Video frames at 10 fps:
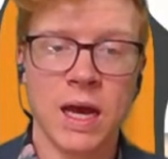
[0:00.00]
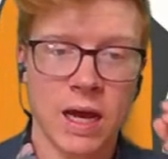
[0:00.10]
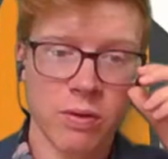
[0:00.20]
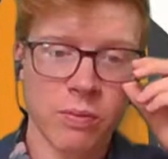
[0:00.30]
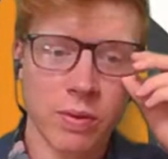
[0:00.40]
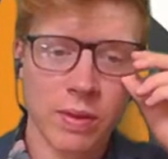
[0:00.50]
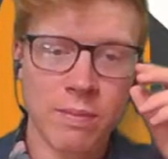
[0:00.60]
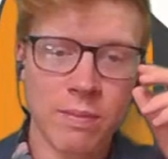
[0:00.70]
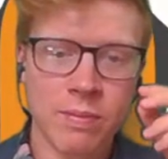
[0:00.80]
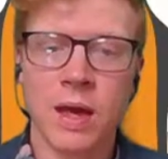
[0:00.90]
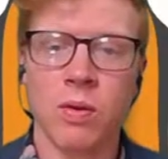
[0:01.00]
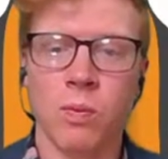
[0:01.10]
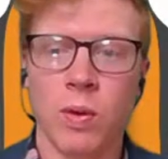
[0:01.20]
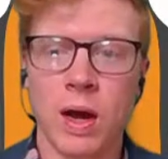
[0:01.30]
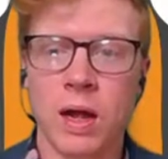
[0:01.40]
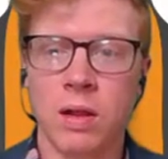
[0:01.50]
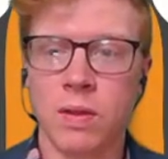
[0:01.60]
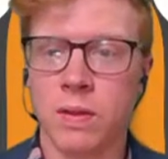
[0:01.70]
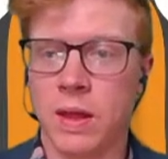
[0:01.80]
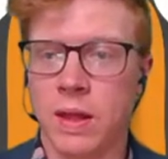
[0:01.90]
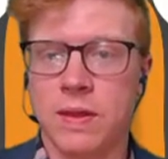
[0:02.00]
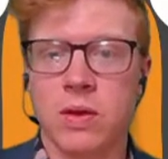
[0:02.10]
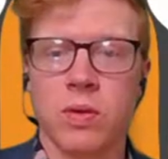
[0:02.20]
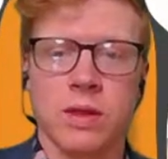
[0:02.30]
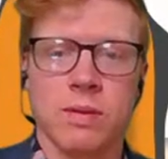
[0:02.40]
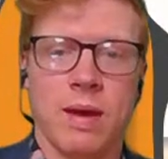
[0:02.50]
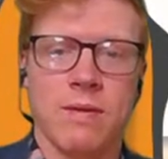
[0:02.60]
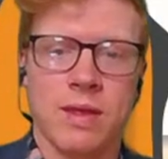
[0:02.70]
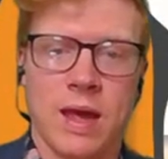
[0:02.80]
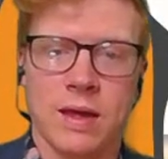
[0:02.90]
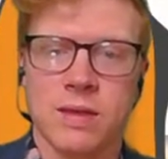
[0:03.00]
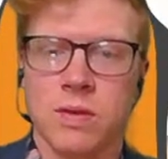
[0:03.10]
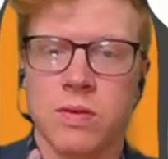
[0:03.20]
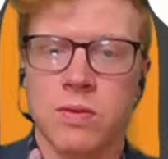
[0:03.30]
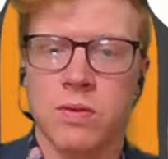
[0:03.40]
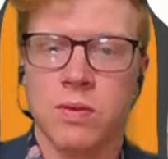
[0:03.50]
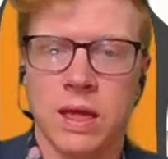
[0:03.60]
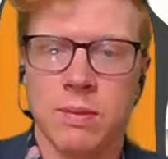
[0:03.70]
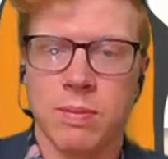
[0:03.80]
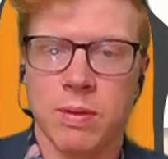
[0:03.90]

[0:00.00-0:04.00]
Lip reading: rhythms, while the organism has access to a zeitgeber.